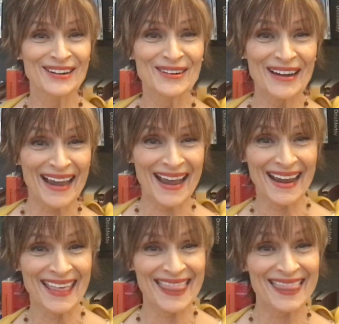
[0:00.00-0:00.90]
Okay,
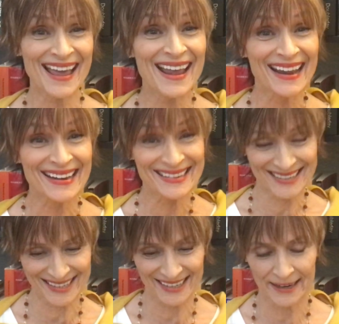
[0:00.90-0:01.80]

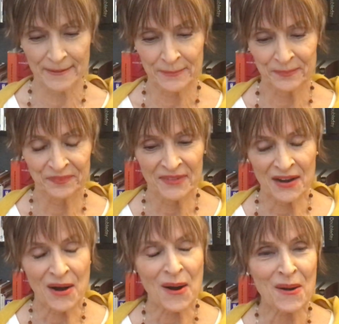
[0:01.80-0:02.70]
thanks.
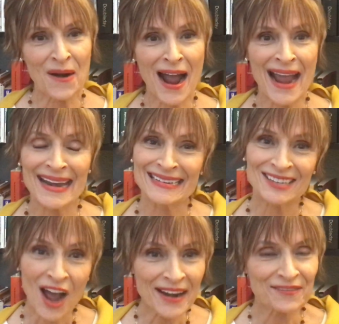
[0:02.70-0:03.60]
All right, it's
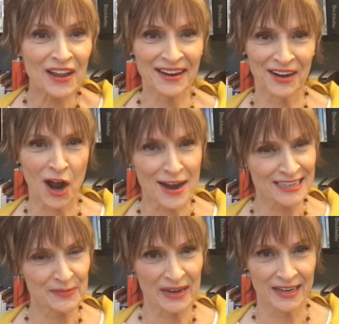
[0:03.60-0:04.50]
kind of like a
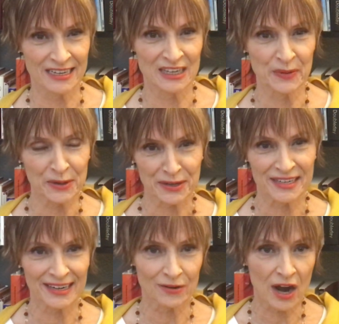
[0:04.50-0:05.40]
cosmic
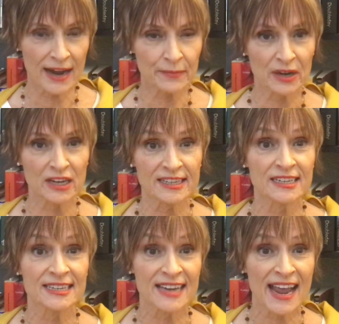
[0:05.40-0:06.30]
conspiracy, right? Because
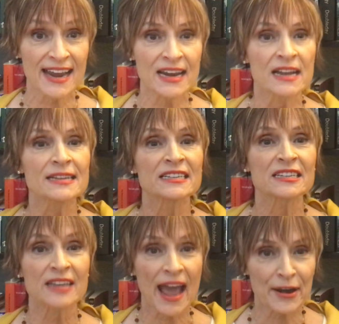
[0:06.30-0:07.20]
today,
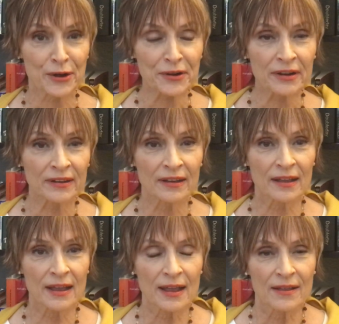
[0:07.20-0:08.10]
Saturn,
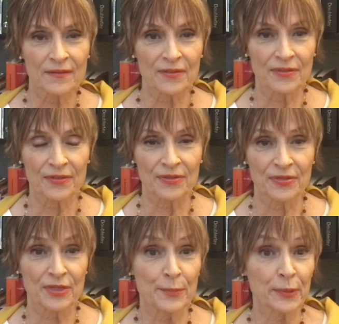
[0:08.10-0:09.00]

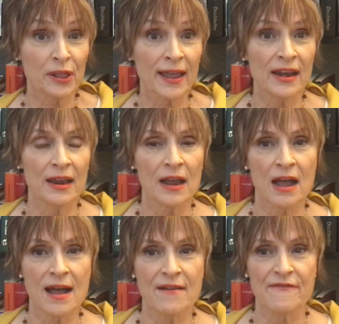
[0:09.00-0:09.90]
the planet
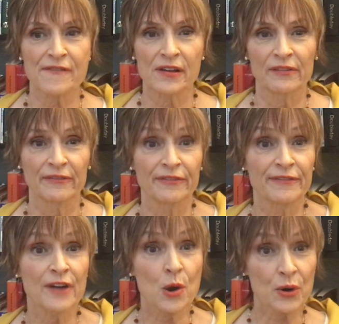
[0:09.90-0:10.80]
of
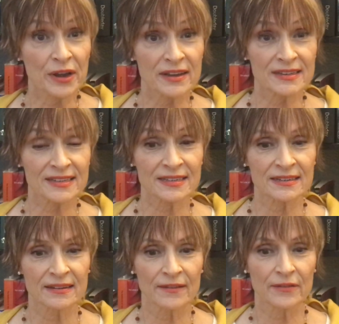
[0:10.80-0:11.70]
focus,
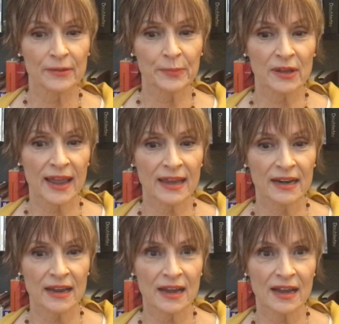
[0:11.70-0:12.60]
the
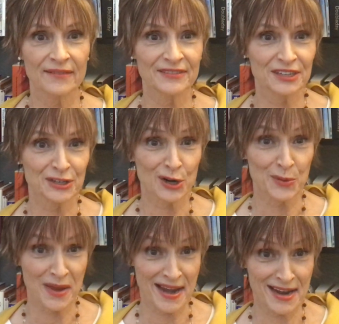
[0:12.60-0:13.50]
planet of
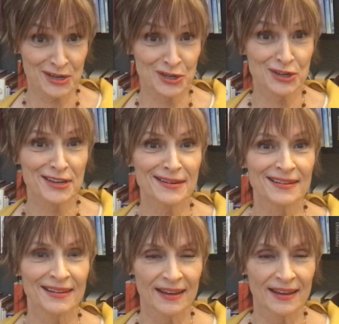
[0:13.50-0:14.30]
determination,